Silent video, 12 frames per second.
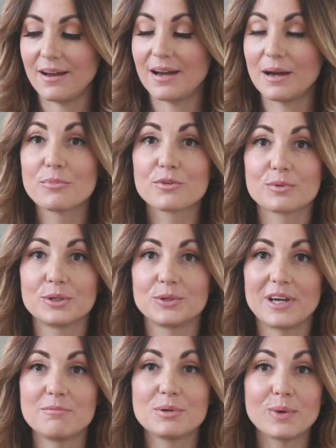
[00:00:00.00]
I'm
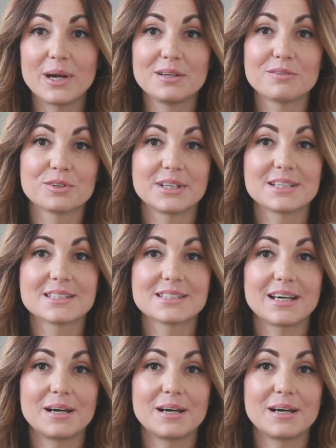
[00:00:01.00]
thrilled. I've been waiting for this.